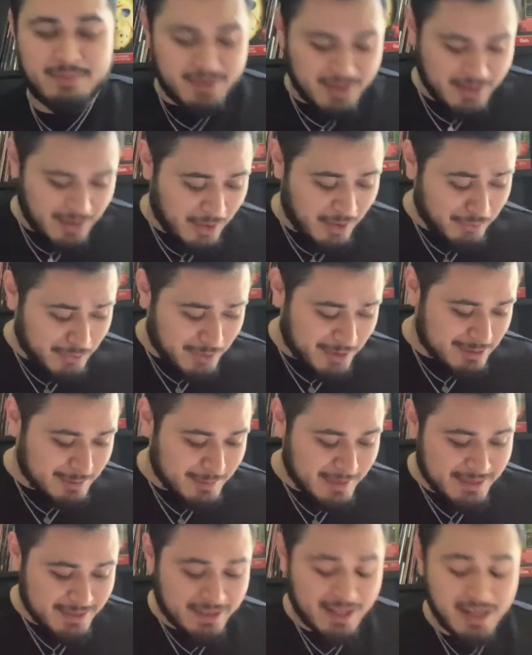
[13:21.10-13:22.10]
of
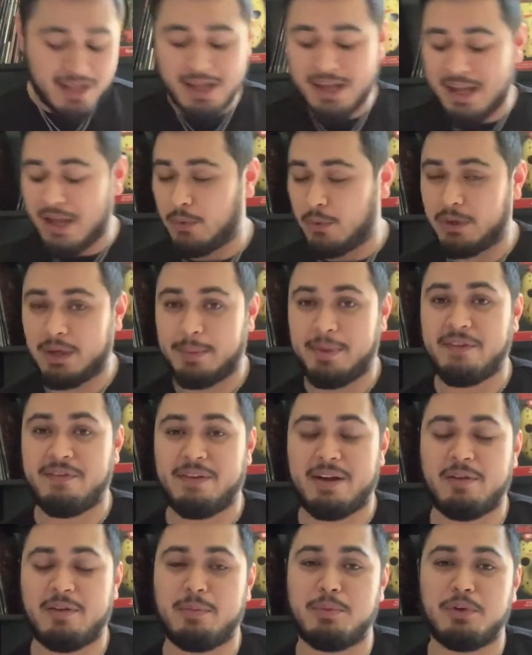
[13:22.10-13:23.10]
Christmas. And one of my
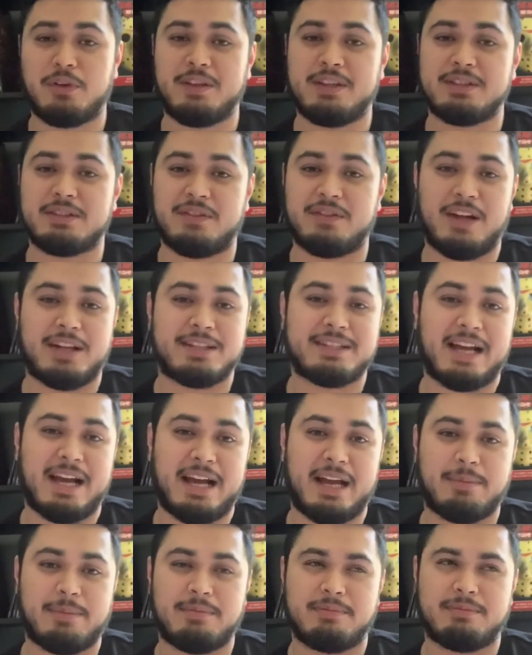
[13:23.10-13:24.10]
favorite movies of all
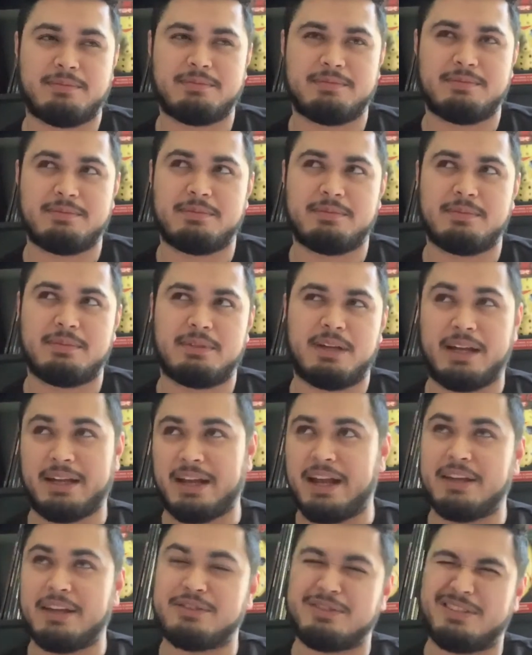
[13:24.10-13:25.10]
time, I
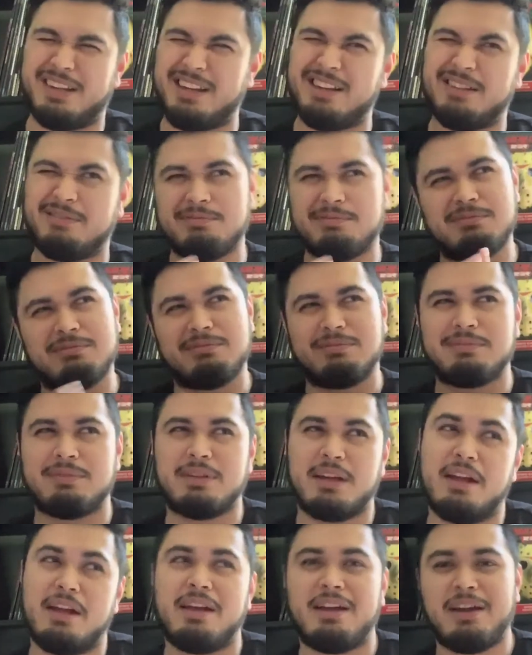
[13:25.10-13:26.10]
guess, yeah, one
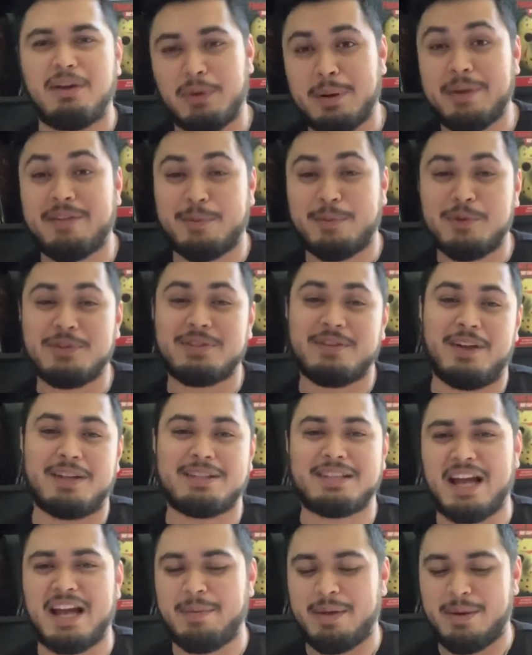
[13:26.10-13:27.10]
of my favorite movies of all
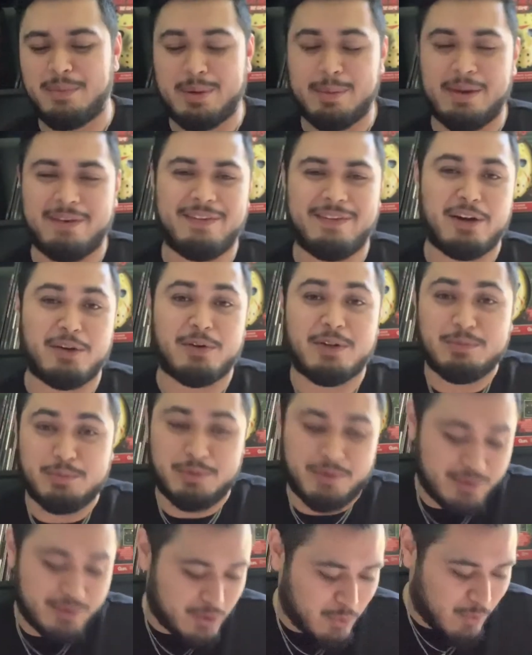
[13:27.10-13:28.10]
time and one of my favorite Christmas
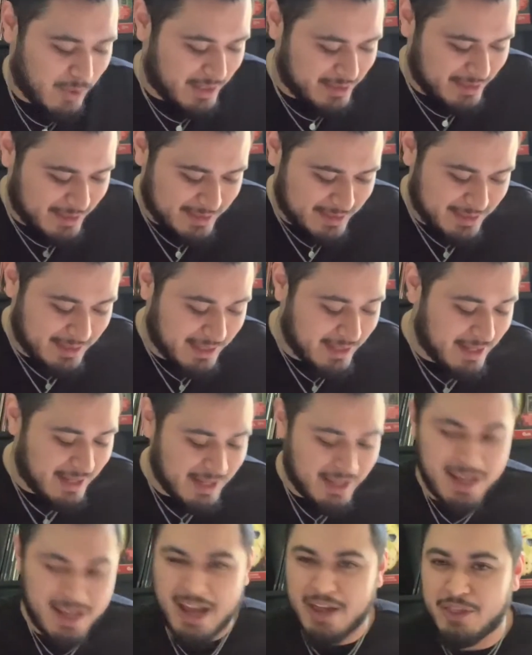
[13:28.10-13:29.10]
movies to watch is
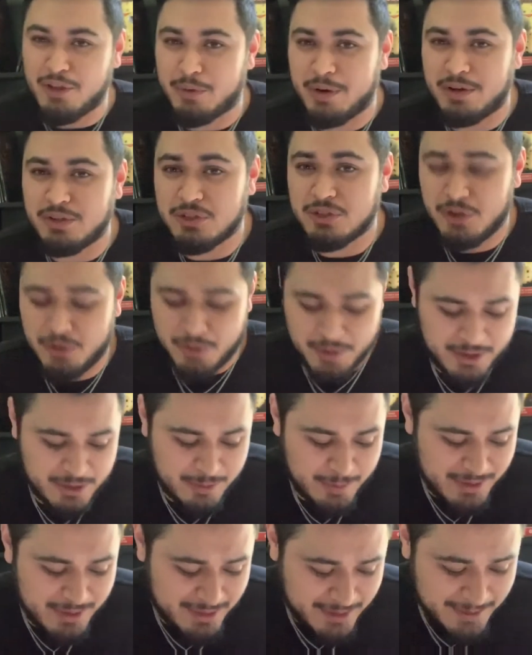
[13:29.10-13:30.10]
How the Grinch Stole
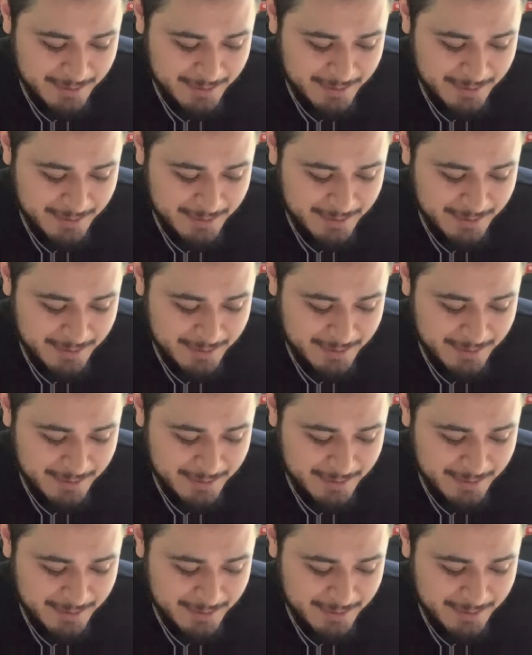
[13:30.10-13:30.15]
Christmas.